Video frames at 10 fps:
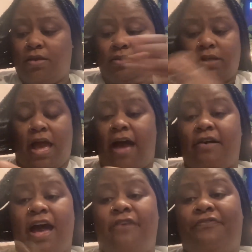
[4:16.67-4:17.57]

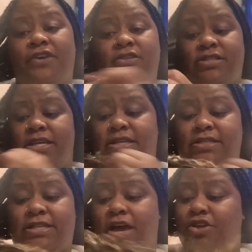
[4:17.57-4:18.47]
I feel, sis.
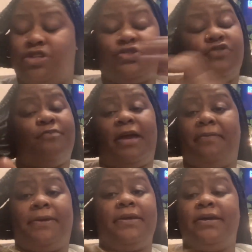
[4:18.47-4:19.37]
Tell your truth,
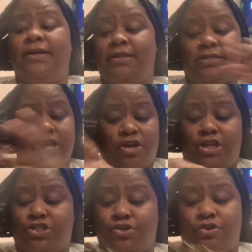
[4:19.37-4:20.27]
baby. Tell your
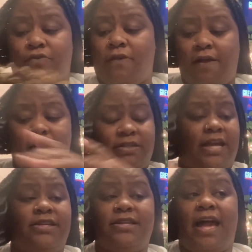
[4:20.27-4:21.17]
truth. They
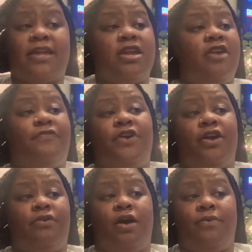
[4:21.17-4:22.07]
did not care for her
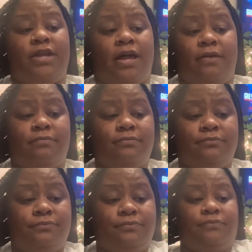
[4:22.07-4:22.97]
growing up.
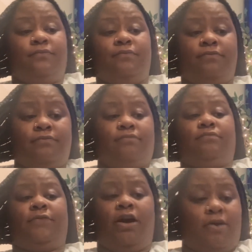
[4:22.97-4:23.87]

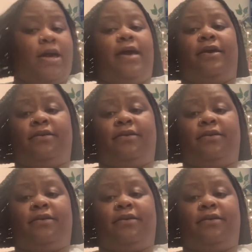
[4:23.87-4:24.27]
Okay.